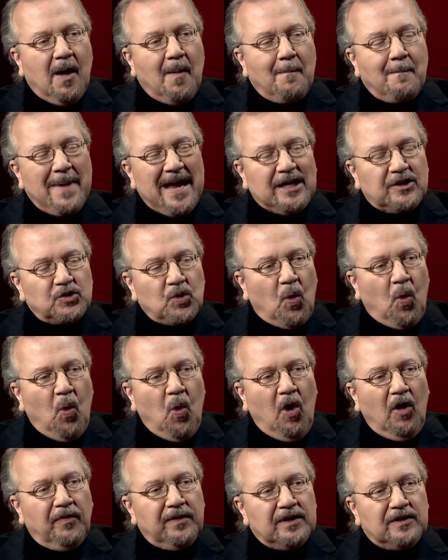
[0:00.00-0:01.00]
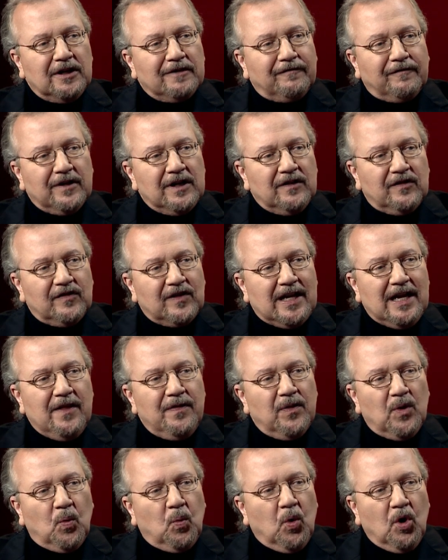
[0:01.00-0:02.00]
makes all the difference
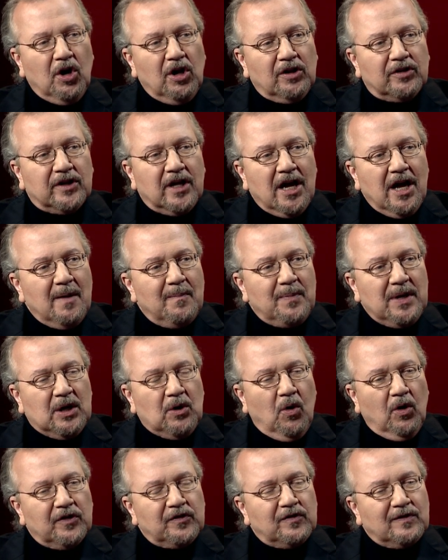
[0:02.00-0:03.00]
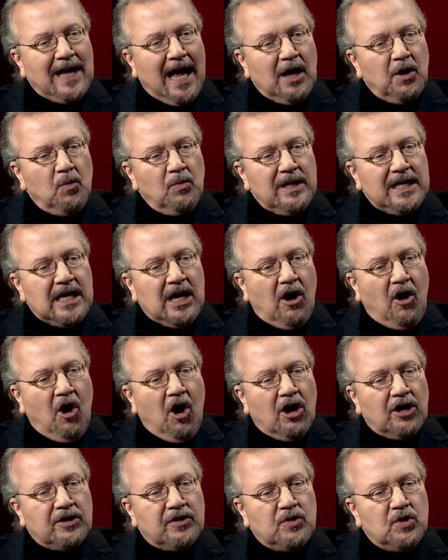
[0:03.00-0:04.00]
in the world, because not only
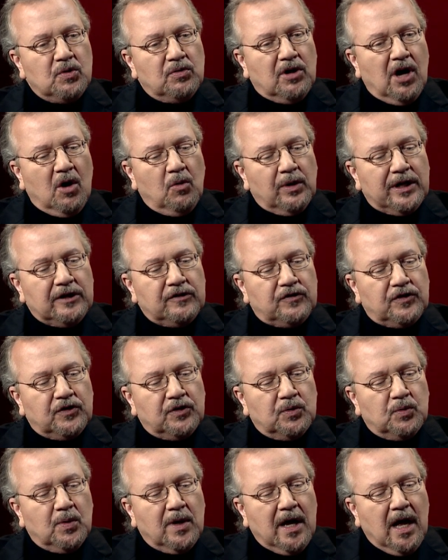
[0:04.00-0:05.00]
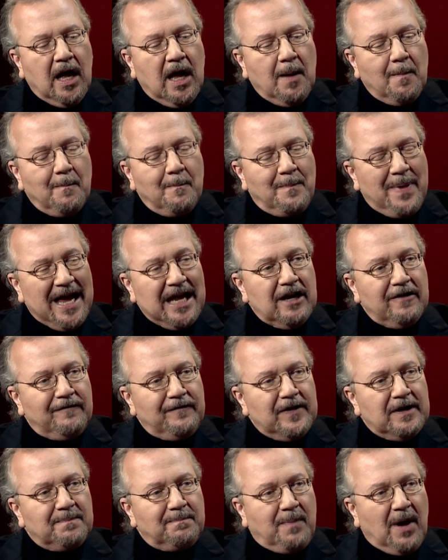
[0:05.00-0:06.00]
are you going to
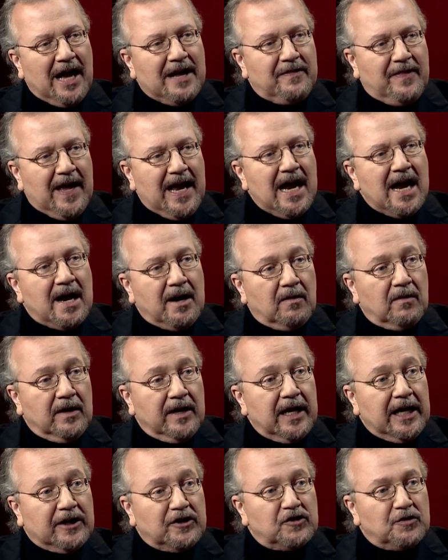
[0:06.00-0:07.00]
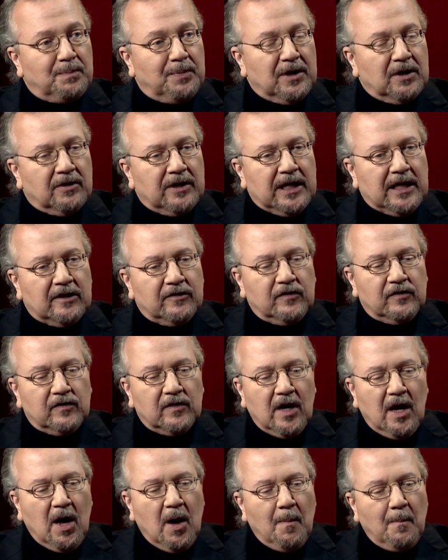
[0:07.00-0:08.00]
benefit by their experience,
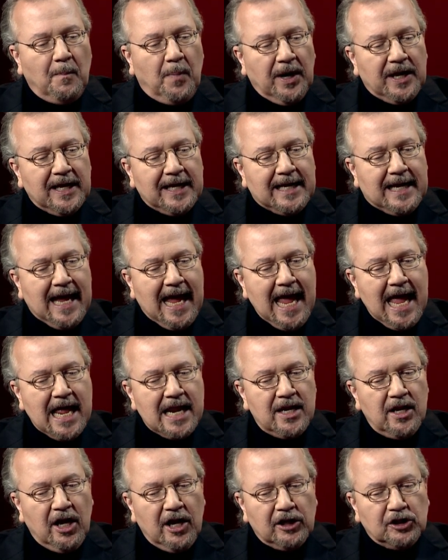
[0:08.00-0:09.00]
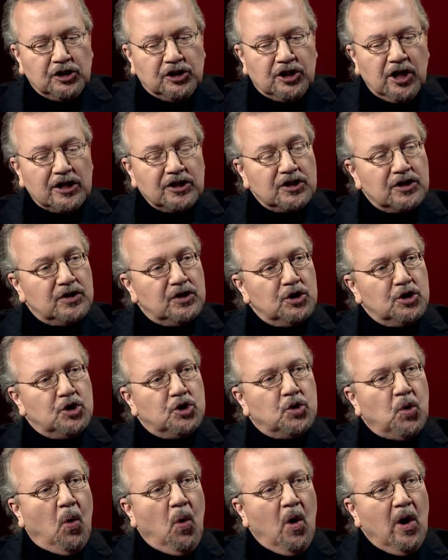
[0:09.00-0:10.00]
but again, just the
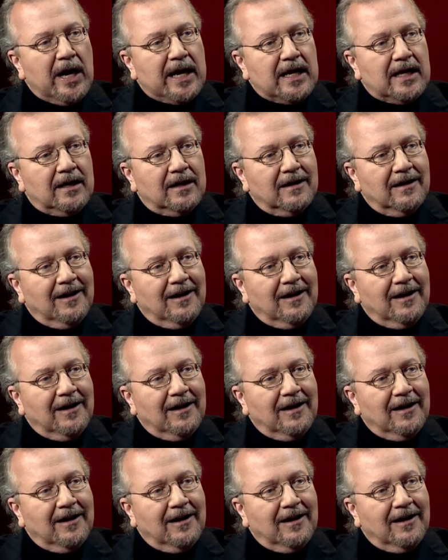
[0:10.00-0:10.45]
joy